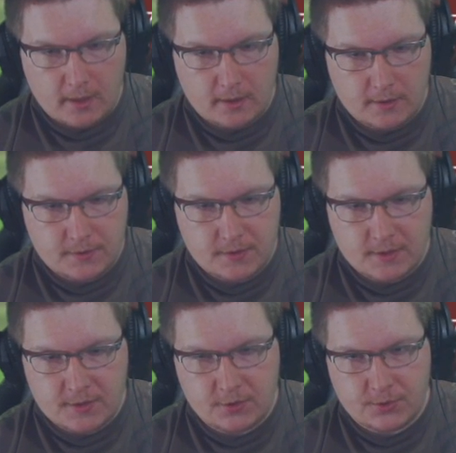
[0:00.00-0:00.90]

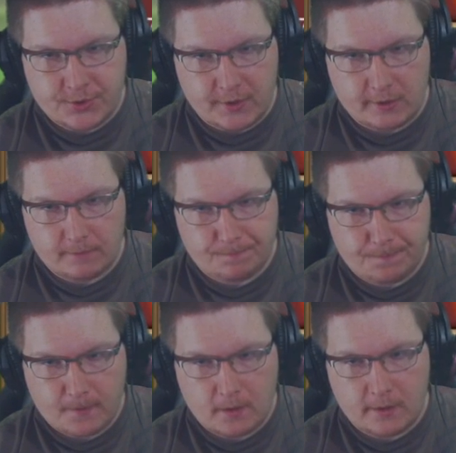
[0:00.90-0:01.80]
it's interesting,
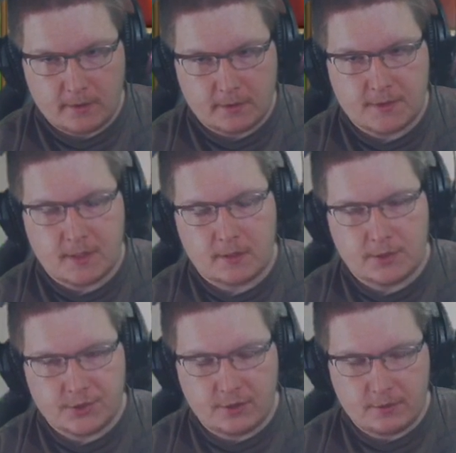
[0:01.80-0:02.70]
right? Because I'll
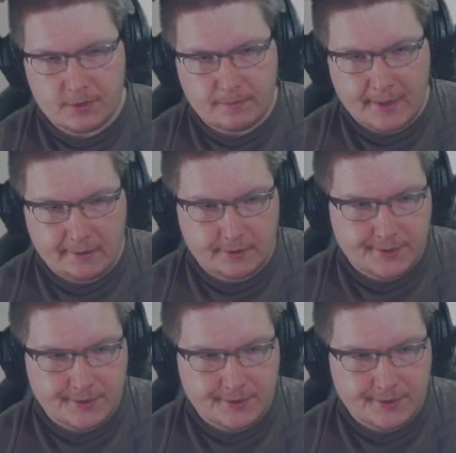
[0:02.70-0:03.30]
show you what the battle